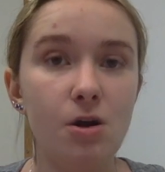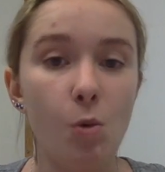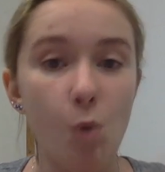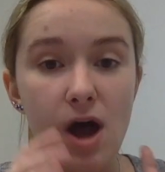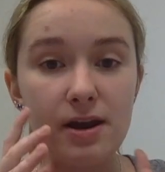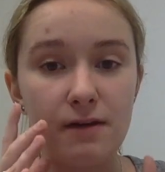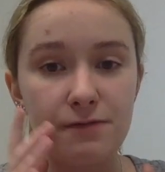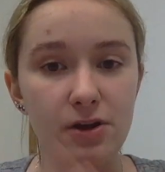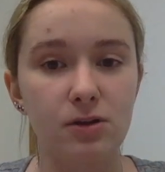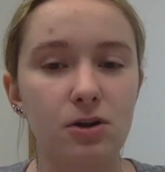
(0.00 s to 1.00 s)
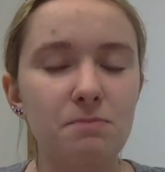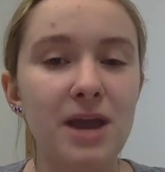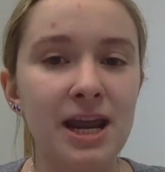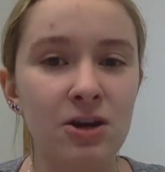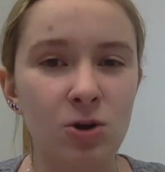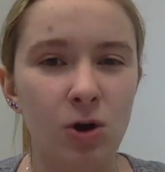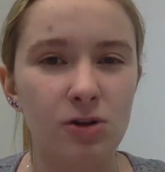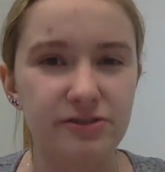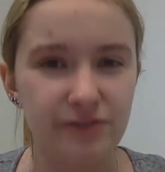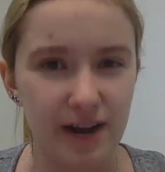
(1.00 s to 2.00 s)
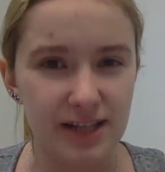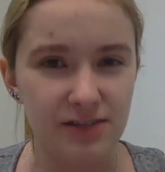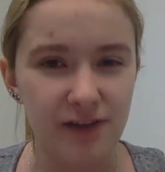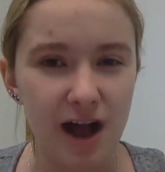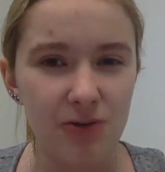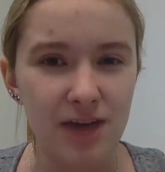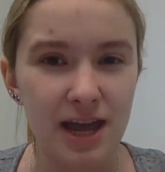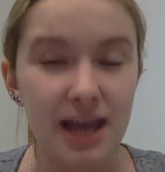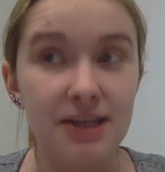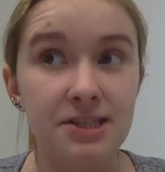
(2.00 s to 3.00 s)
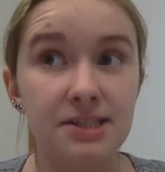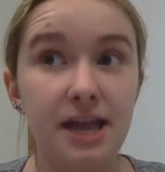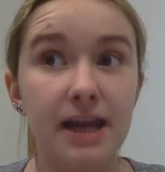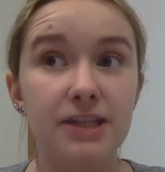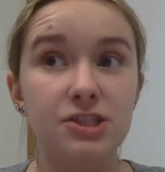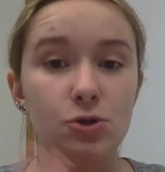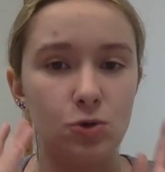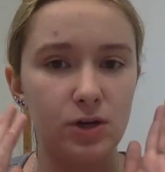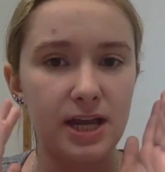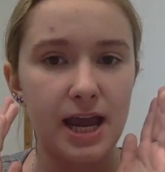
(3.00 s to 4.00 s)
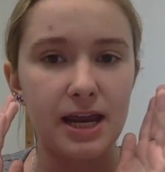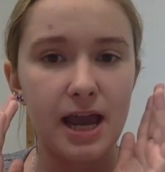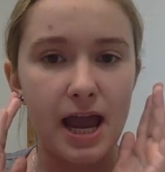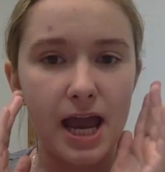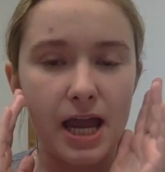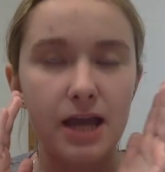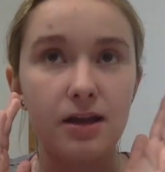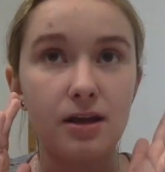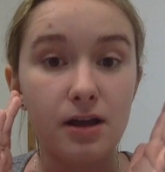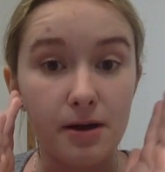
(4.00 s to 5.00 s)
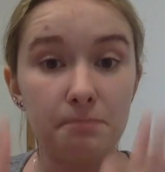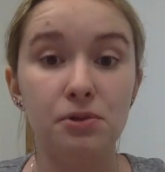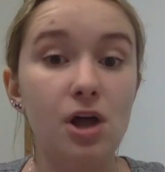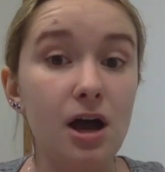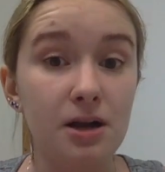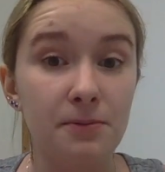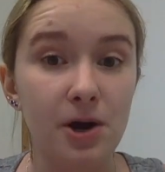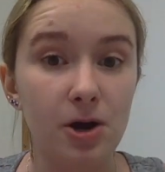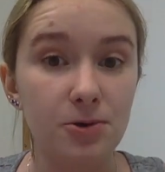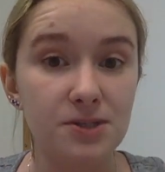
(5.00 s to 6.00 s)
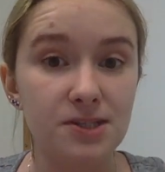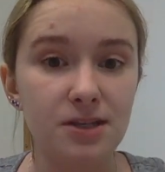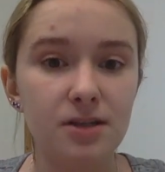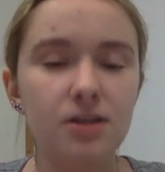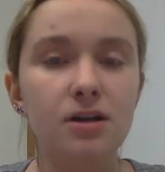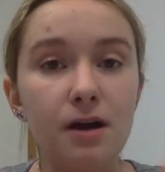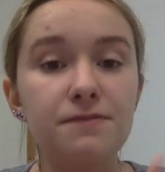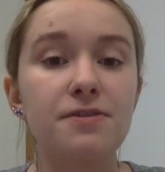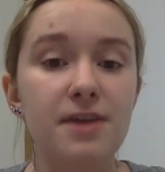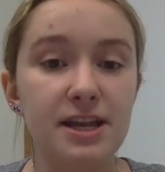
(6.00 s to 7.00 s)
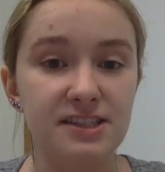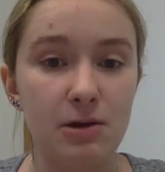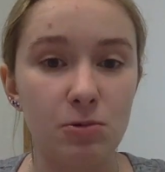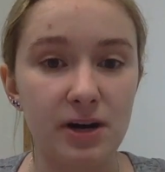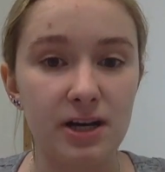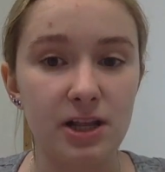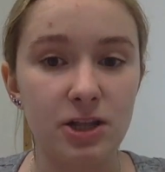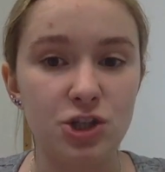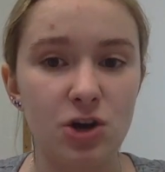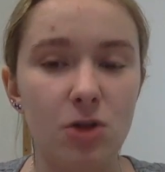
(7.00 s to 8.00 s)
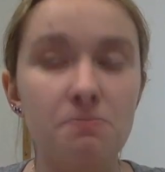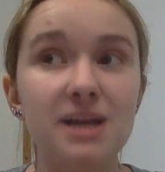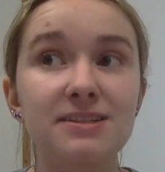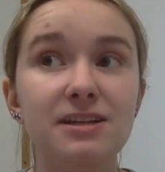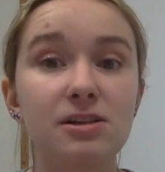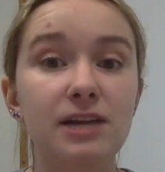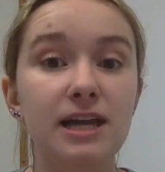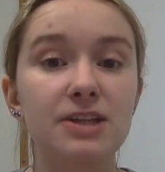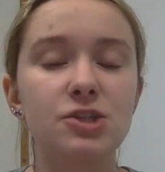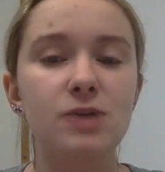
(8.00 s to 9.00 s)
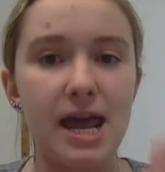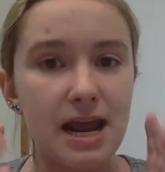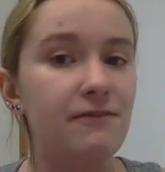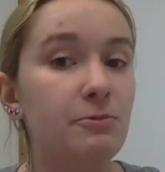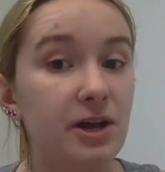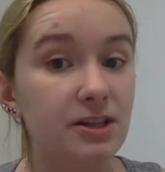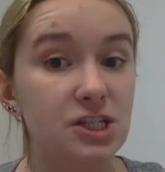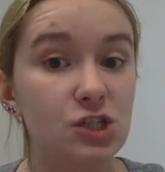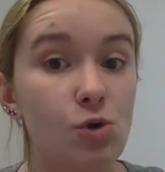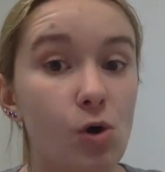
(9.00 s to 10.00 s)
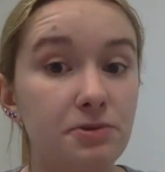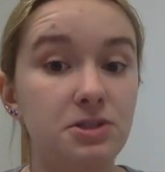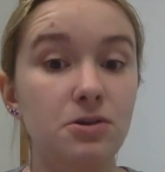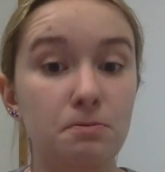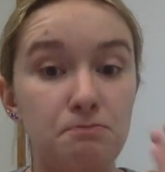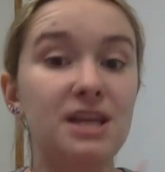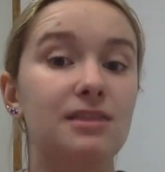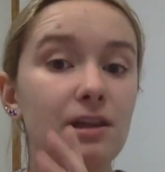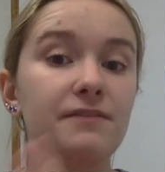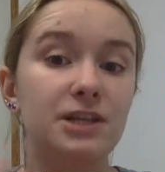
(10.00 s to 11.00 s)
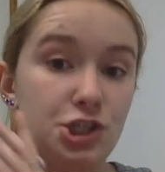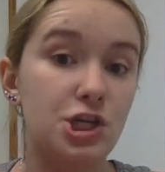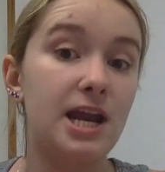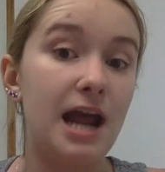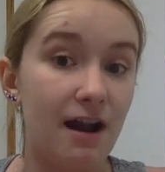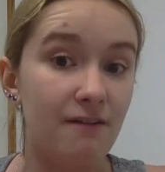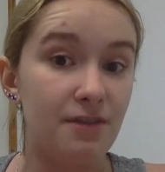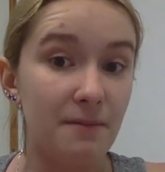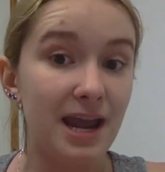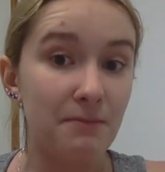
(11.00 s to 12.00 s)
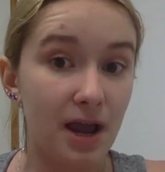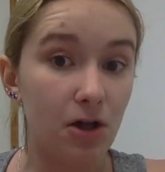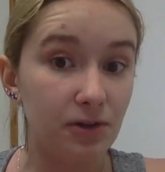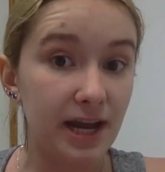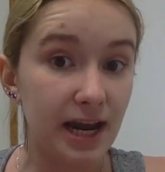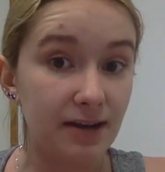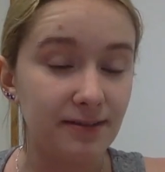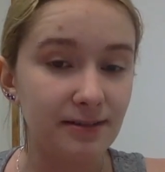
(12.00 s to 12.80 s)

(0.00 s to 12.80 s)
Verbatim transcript: one of the main girl's friends found it and decided to create a blog post of the things that were written in the journal, basically to get everyone in the school to beat the living shit out of the main male lead.